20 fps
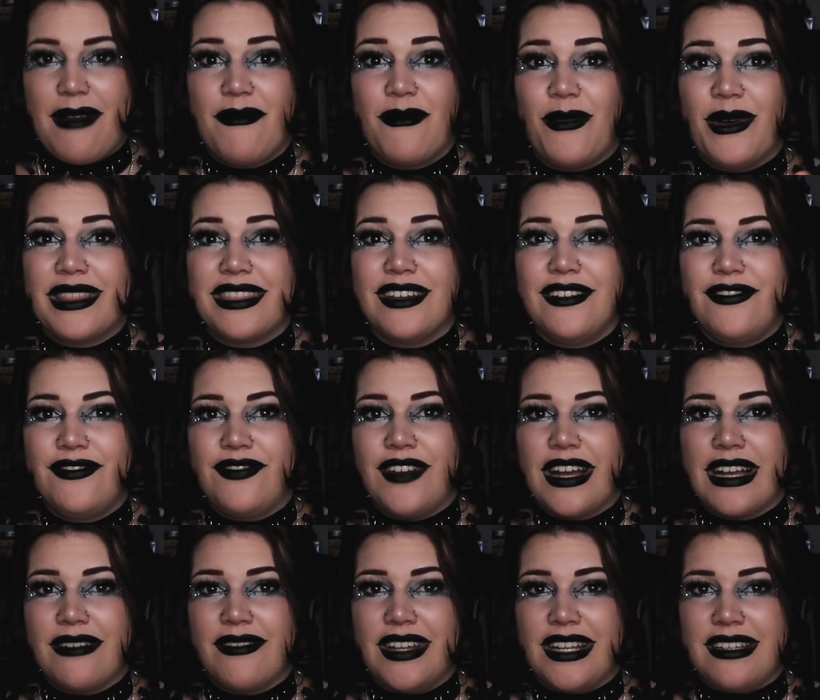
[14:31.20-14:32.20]
What the
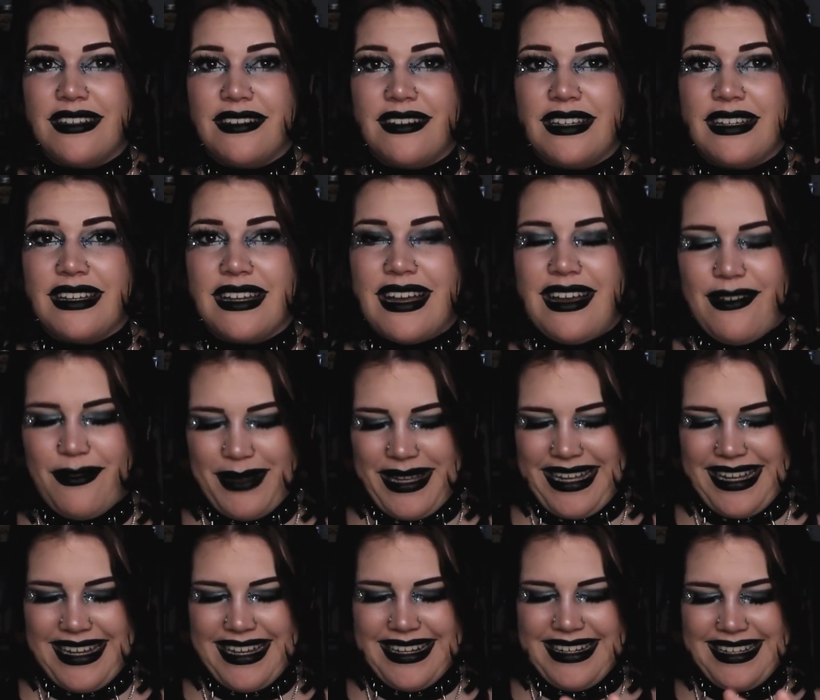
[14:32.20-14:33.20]
fuck am I doing? Oh
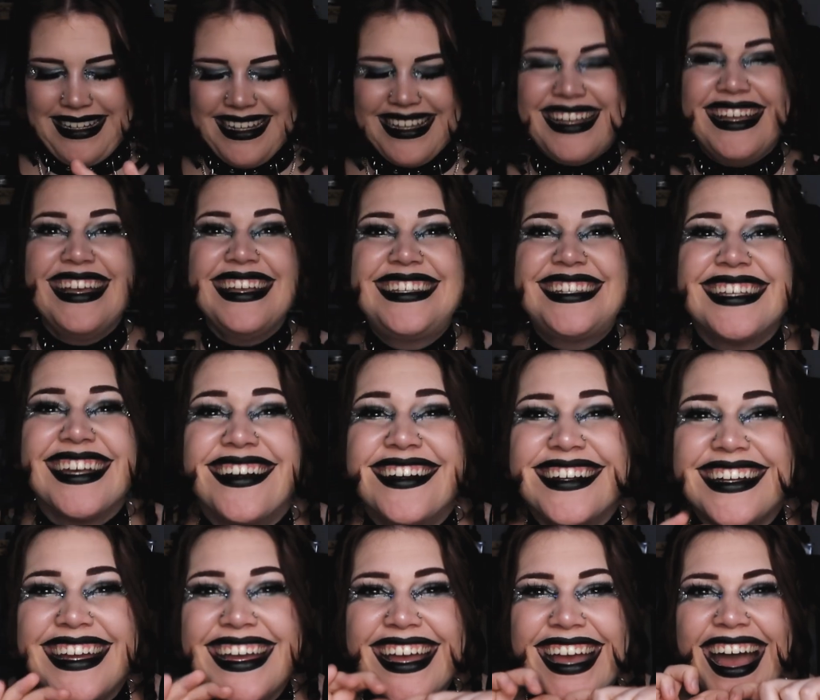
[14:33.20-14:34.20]
my god. Sorry.
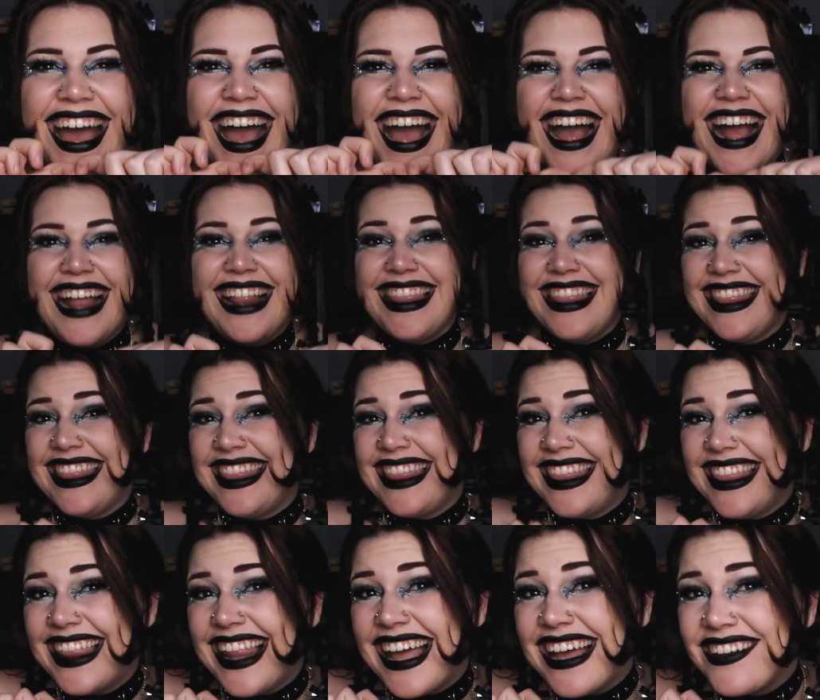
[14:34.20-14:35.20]
I
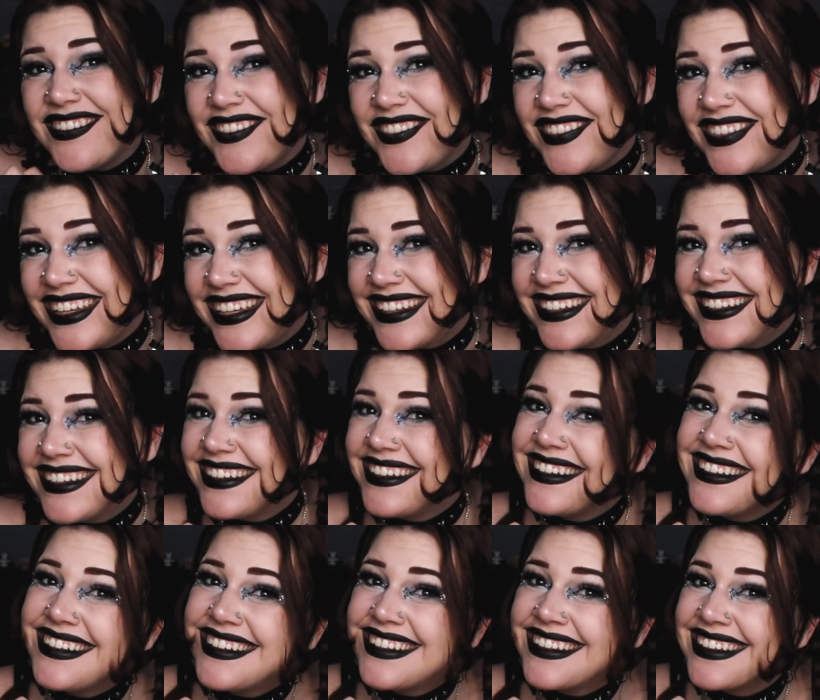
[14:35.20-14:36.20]
love
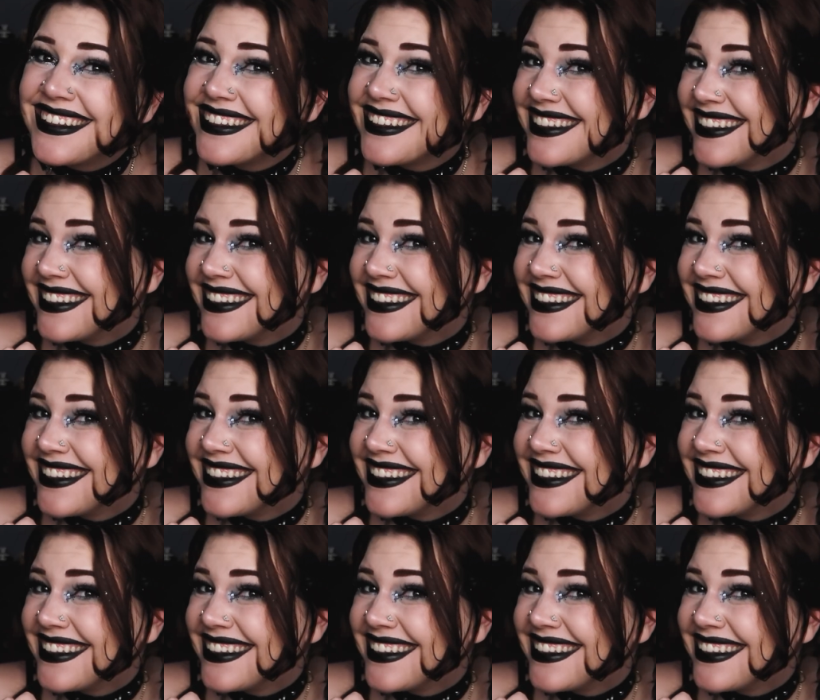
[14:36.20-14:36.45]
you.